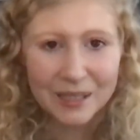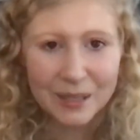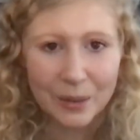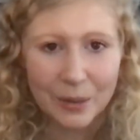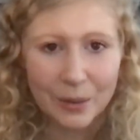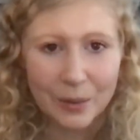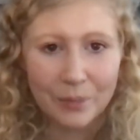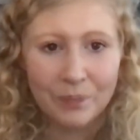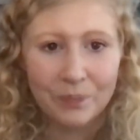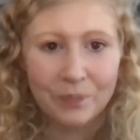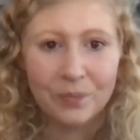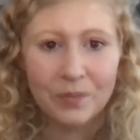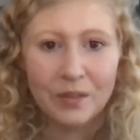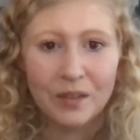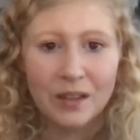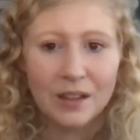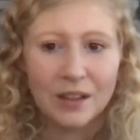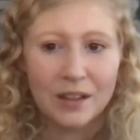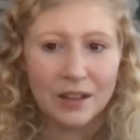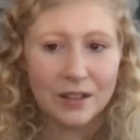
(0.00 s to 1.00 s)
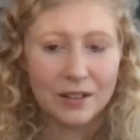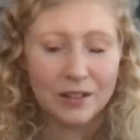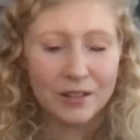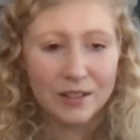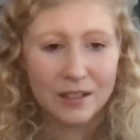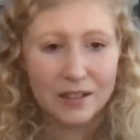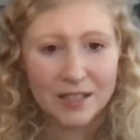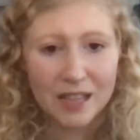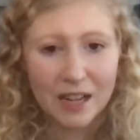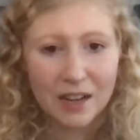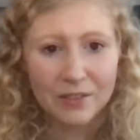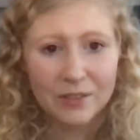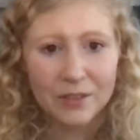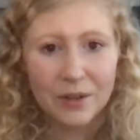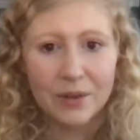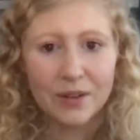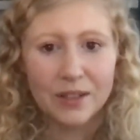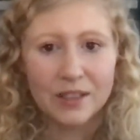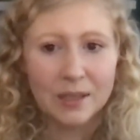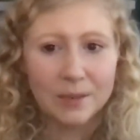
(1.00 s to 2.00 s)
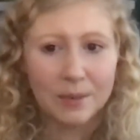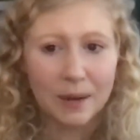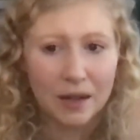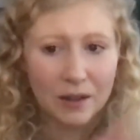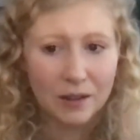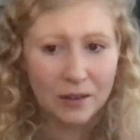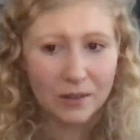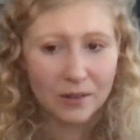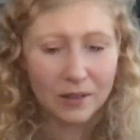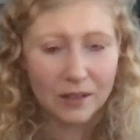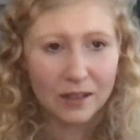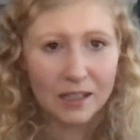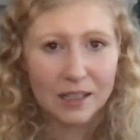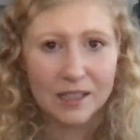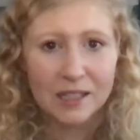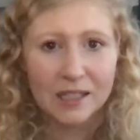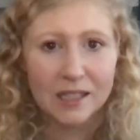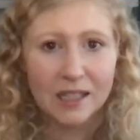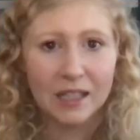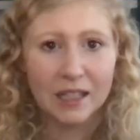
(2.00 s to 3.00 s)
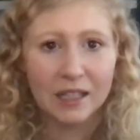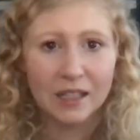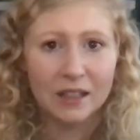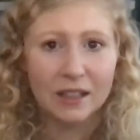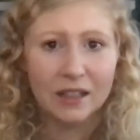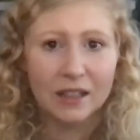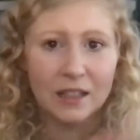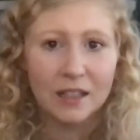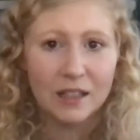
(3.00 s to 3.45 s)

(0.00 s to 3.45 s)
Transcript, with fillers: So, you know, South Node is about releasing,